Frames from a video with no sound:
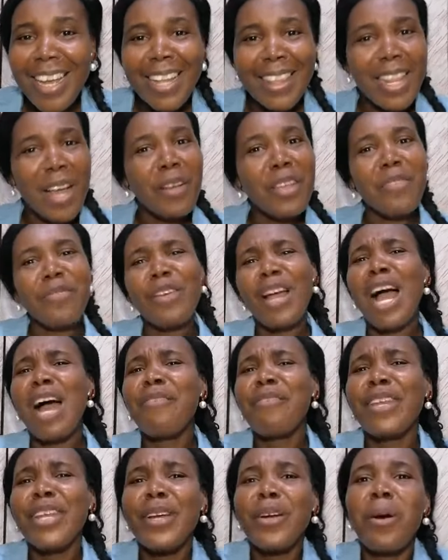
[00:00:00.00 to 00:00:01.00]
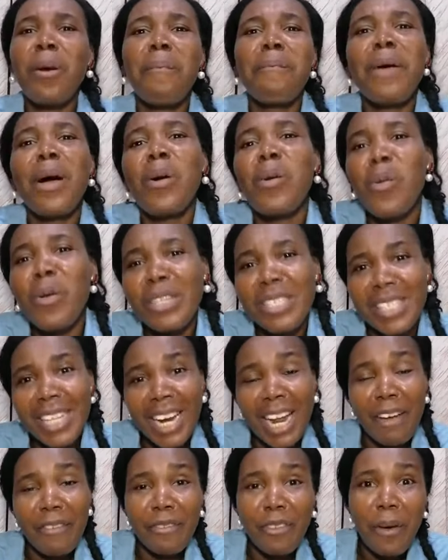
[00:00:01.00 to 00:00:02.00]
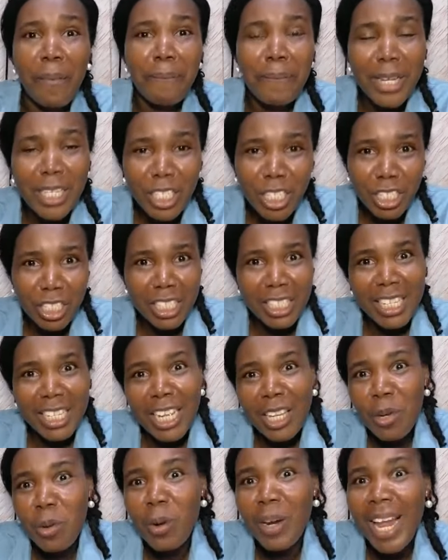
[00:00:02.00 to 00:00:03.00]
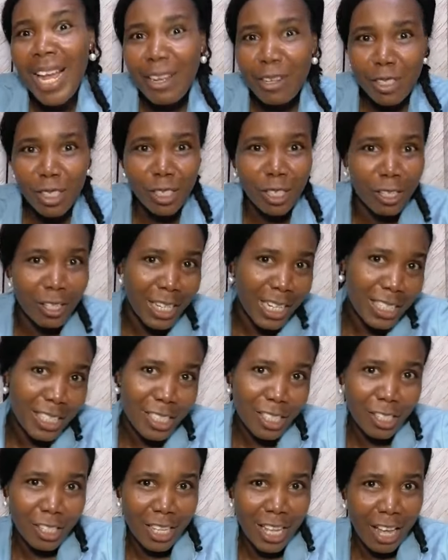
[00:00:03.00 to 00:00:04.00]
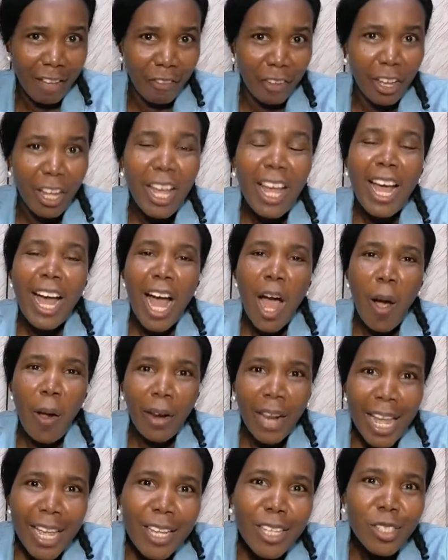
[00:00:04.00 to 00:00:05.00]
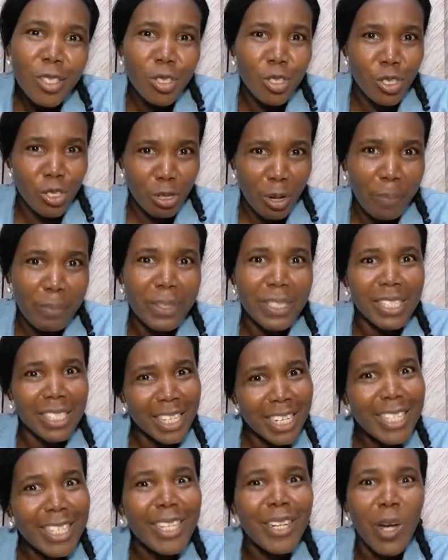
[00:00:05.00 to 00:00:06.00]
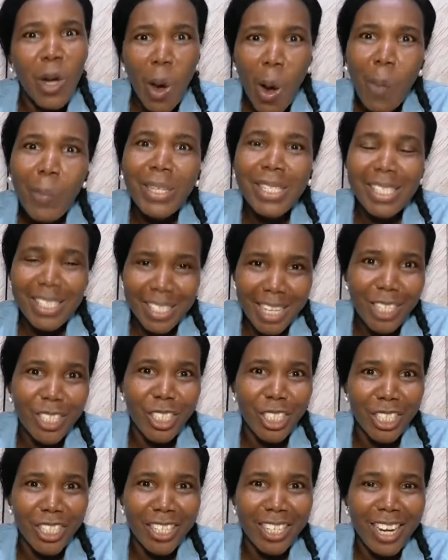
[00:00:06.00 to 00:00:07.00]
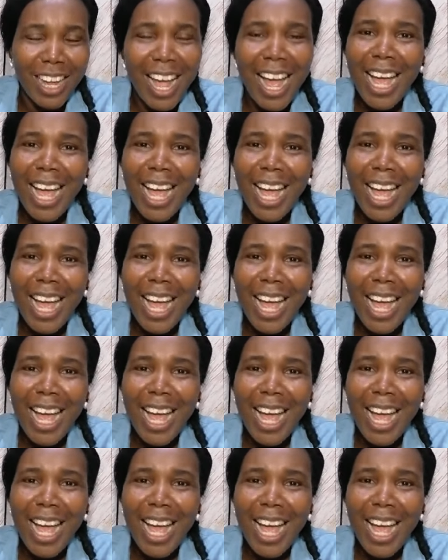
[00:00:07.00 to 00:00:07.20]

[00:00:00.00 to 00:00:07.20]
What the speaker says: Now, if you have any compound words that I have not mentioned and you would like us to look at it together, I would like you to drop it in the comment section.